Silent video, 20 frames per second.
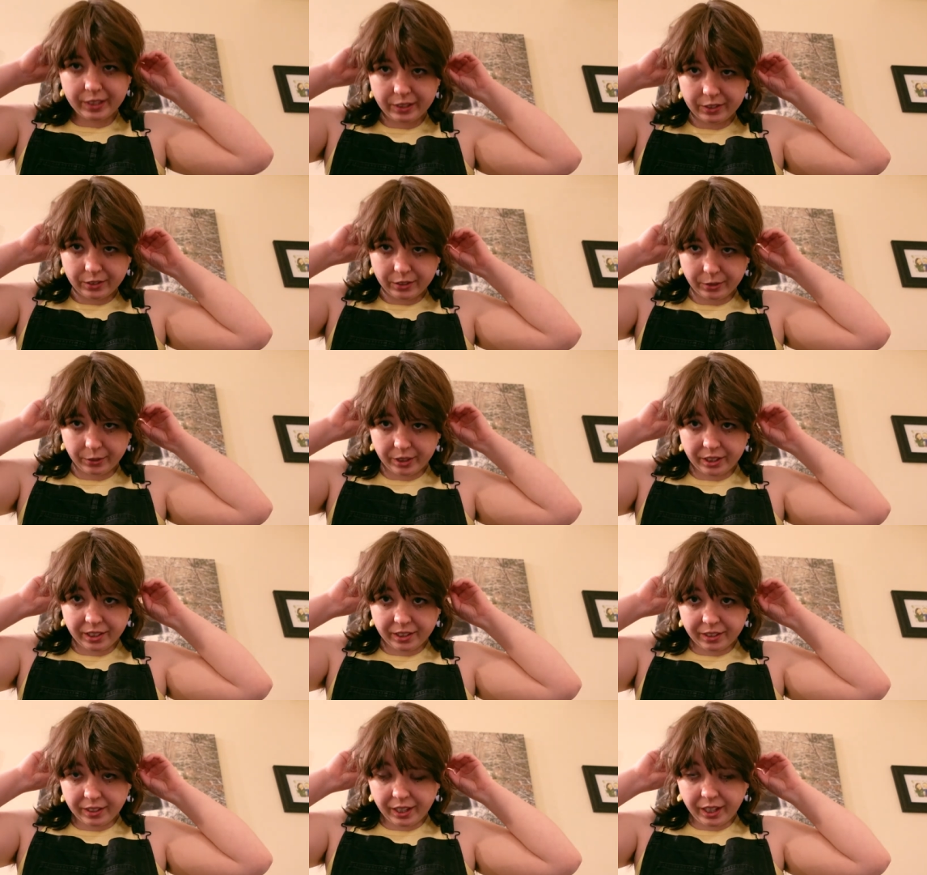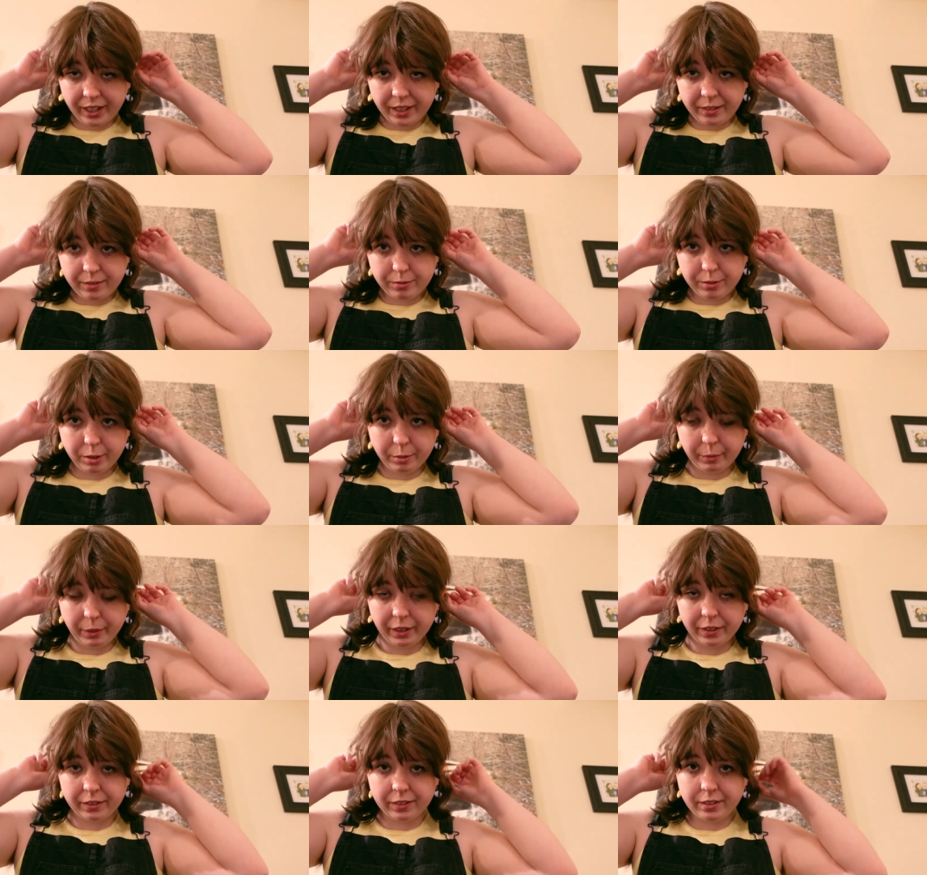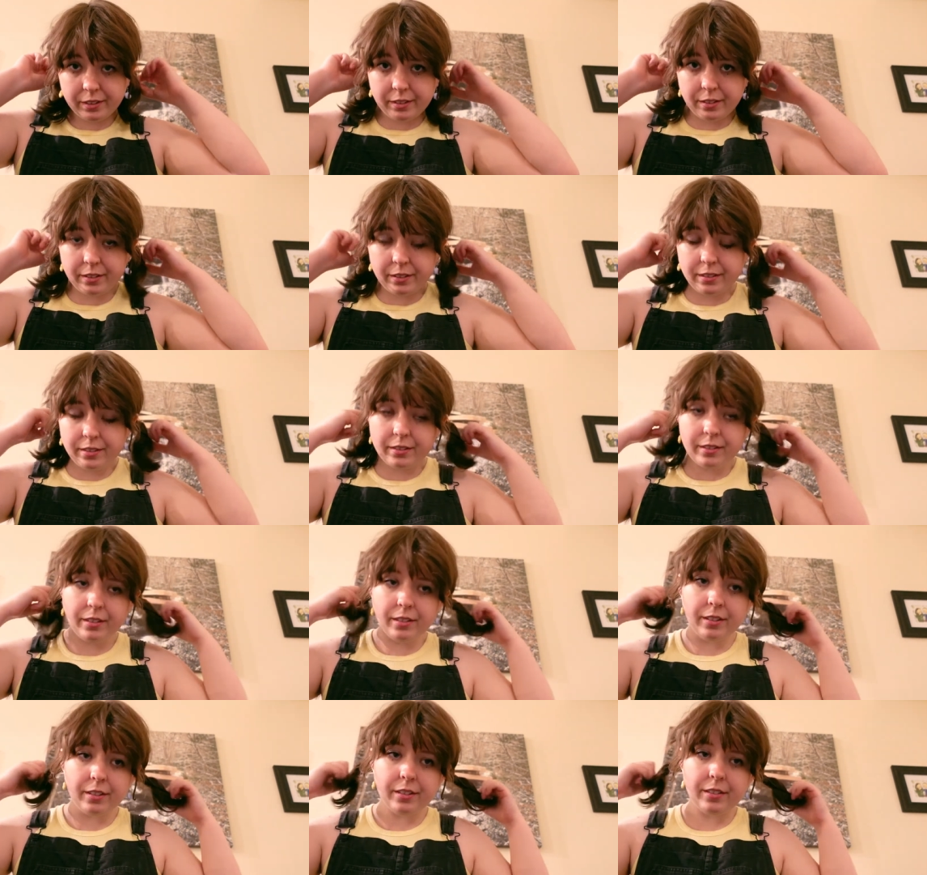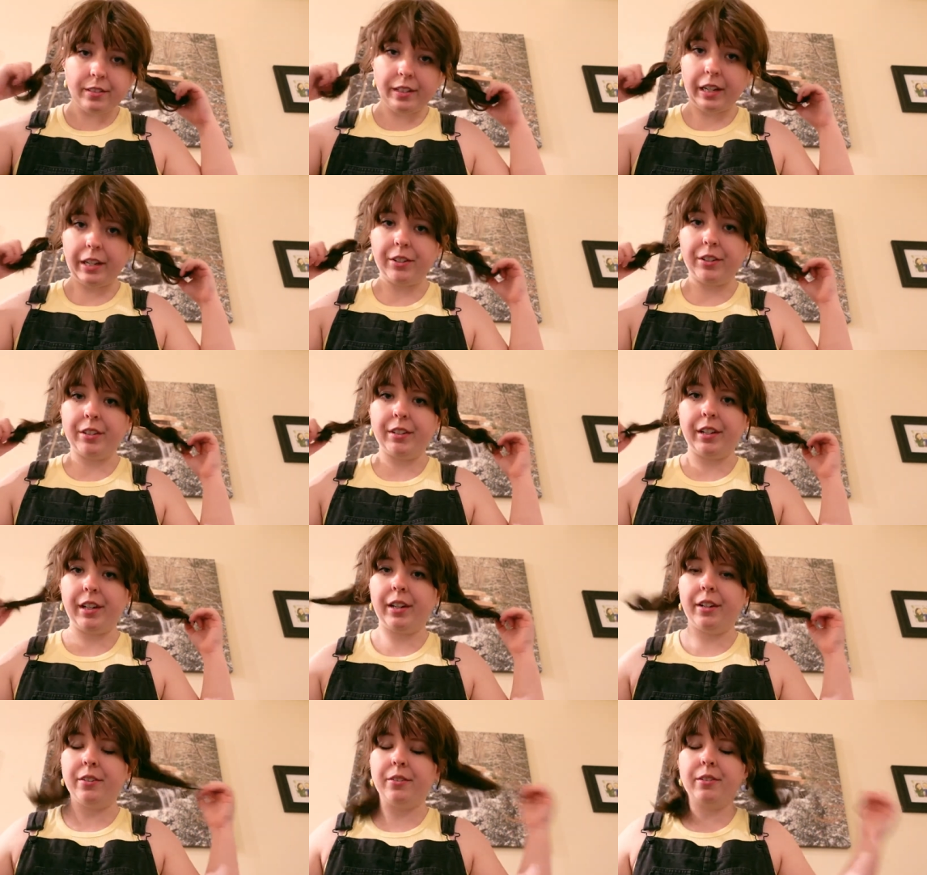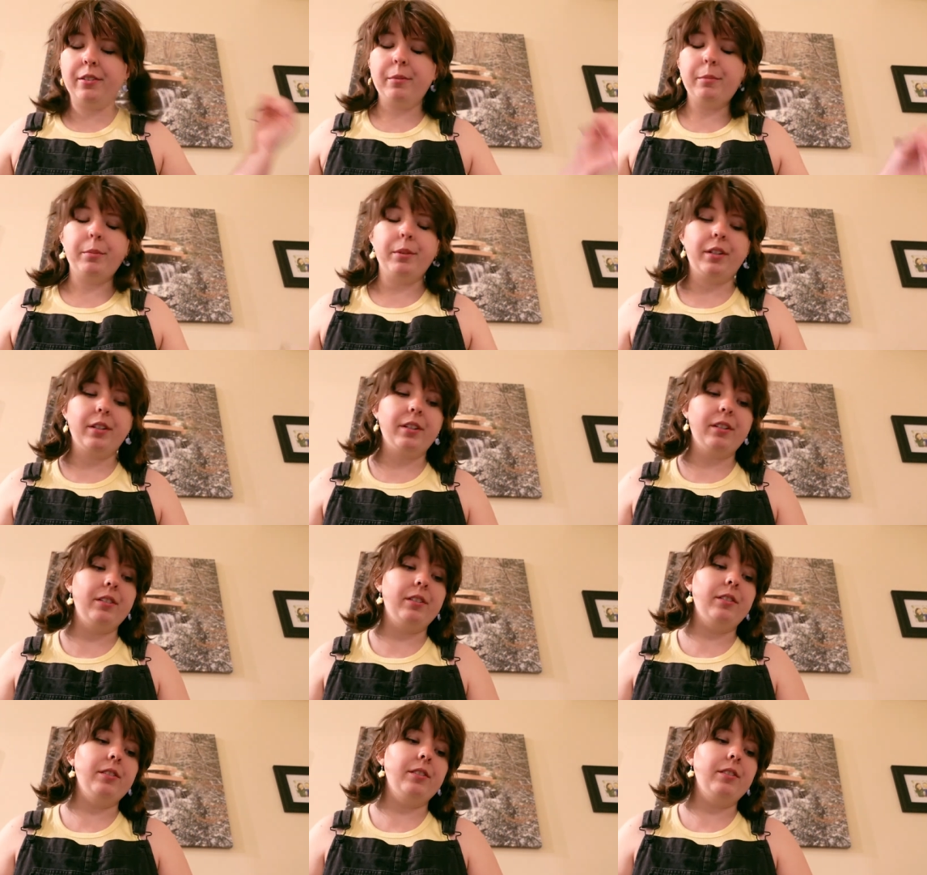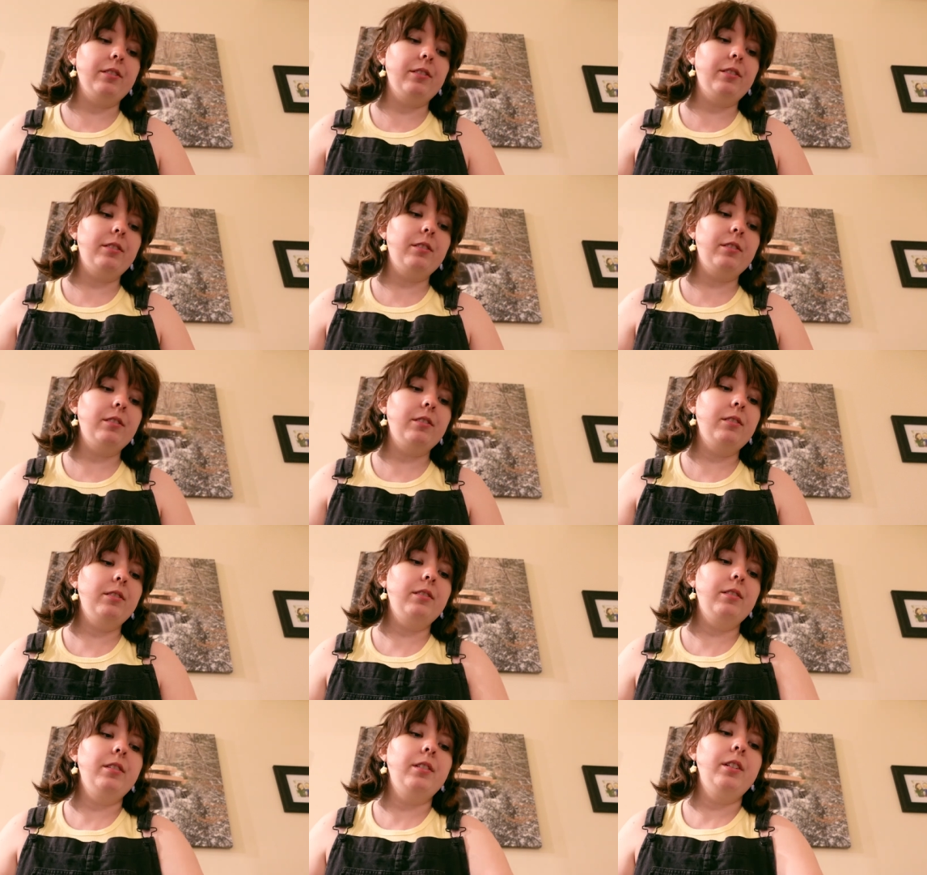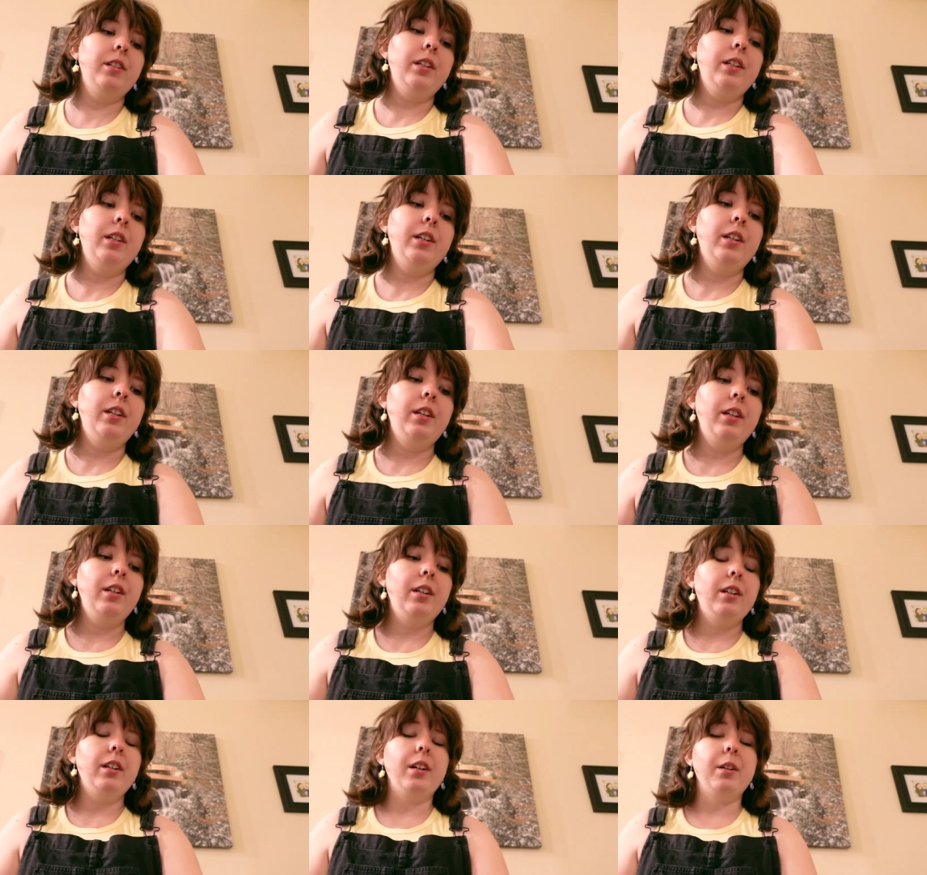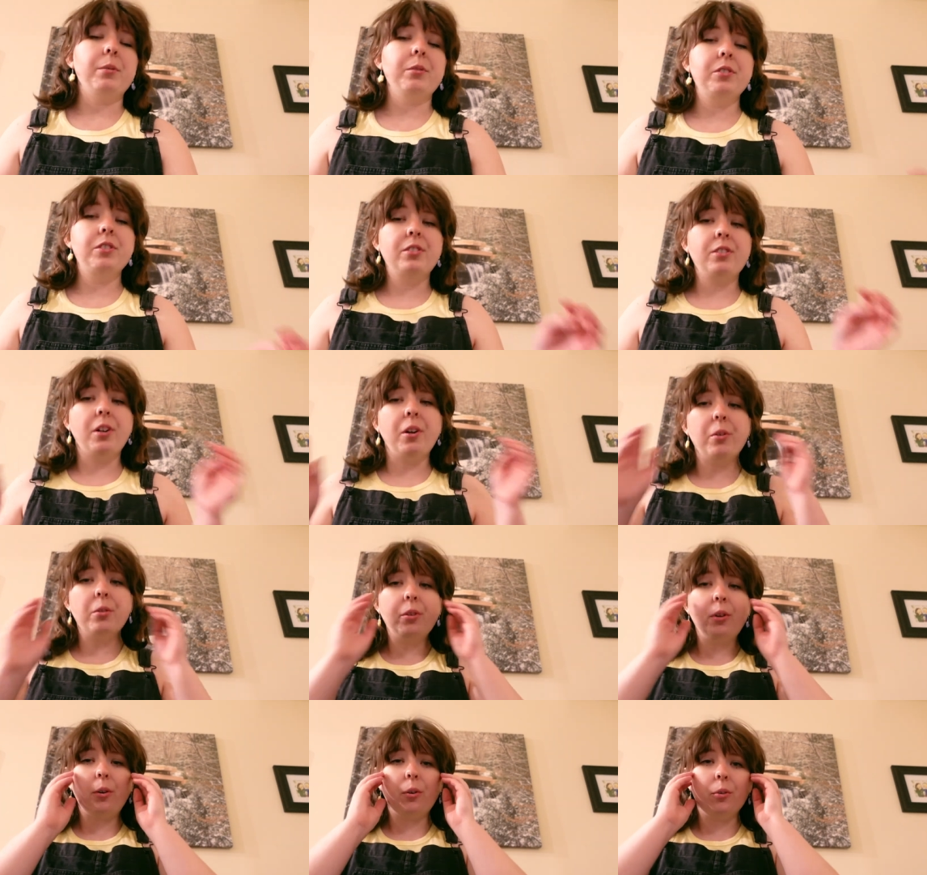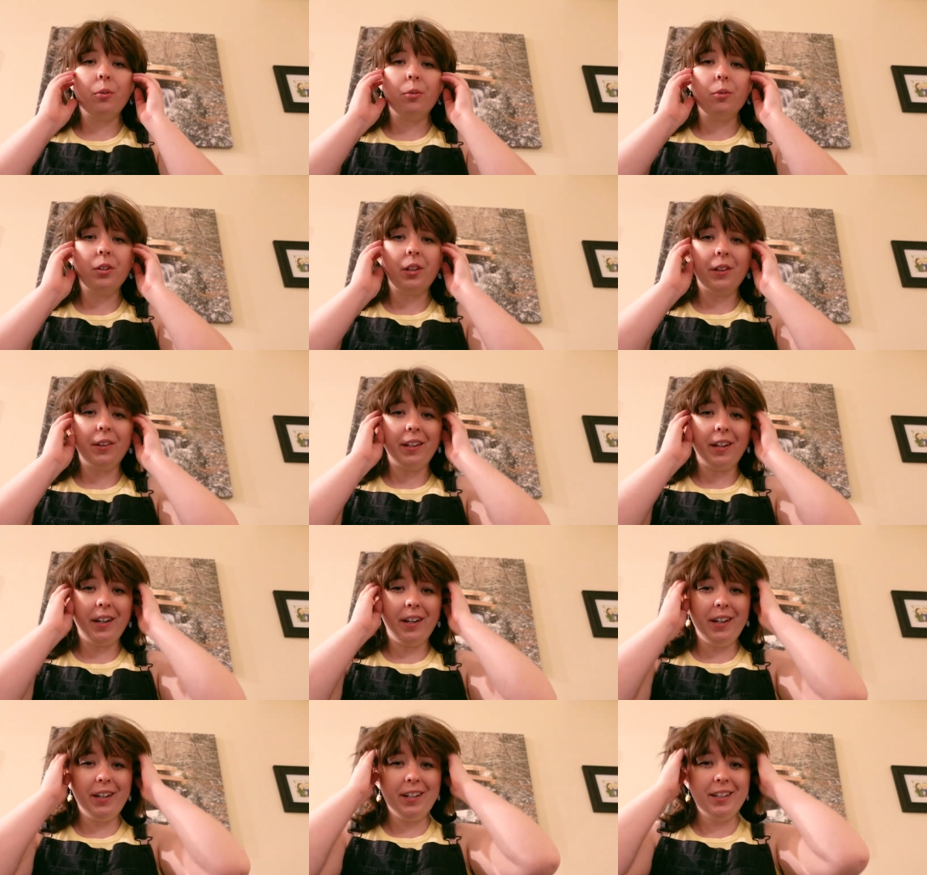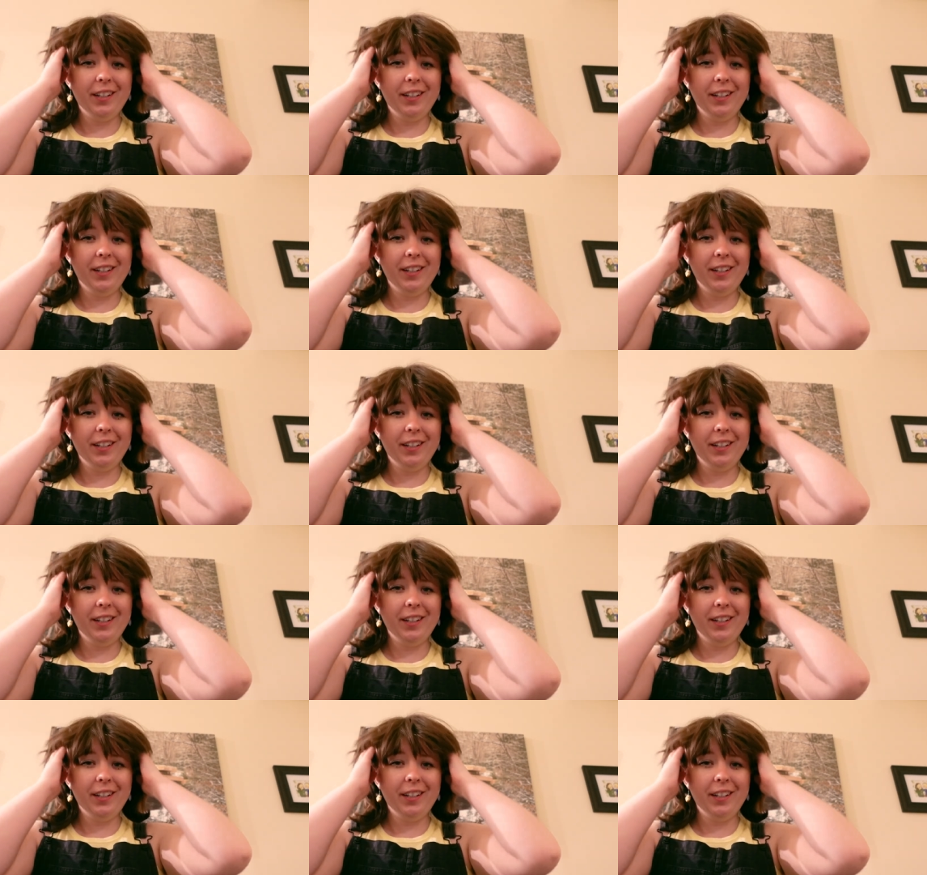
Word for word: So I did not film us tearing down because it was so cold in there